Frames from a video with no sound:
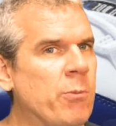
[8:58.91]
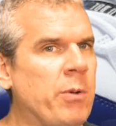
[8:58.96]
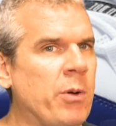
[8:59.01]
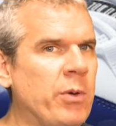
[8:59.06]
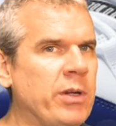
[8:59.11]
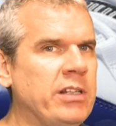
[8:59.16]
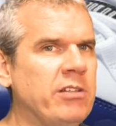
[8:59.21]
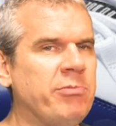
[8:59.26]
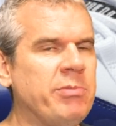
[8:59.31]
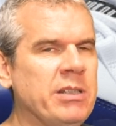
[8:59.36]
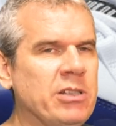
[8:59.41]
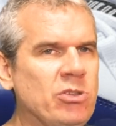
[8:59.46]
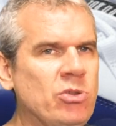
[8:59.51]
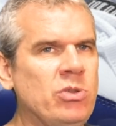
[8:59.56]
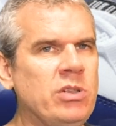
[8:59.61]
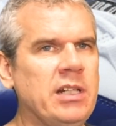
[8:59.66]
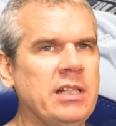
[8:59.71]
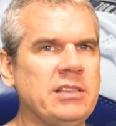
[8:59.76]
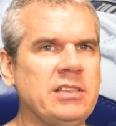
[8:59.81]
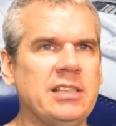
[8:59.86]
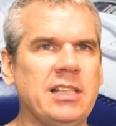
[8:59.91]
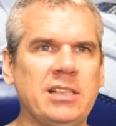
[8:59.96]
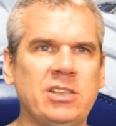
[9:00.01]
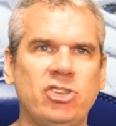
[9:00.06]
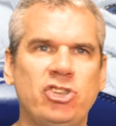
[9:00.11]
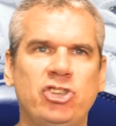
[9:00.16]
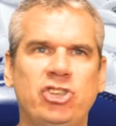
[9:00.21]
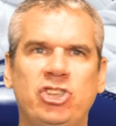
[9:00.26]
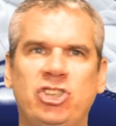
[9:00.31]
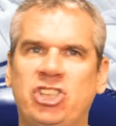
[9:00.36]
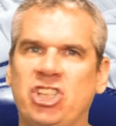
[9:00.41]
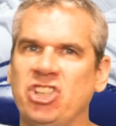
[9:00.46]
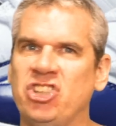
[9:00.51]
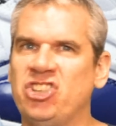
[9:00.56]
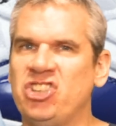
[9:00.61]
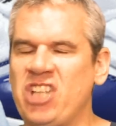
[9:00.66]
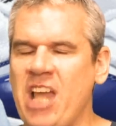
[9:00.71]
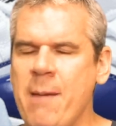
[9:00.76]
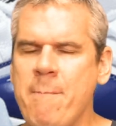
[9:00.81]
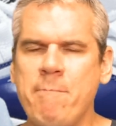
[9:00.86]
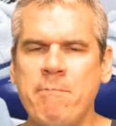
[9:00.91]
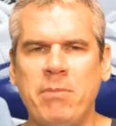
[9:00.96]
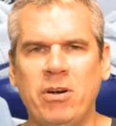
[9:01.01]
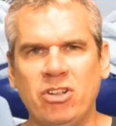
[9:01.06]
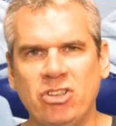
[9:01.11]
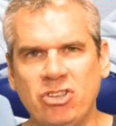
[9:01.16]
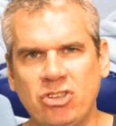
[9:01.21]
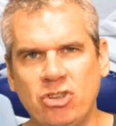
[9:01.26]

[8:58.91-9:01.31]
but when you've been doing it since December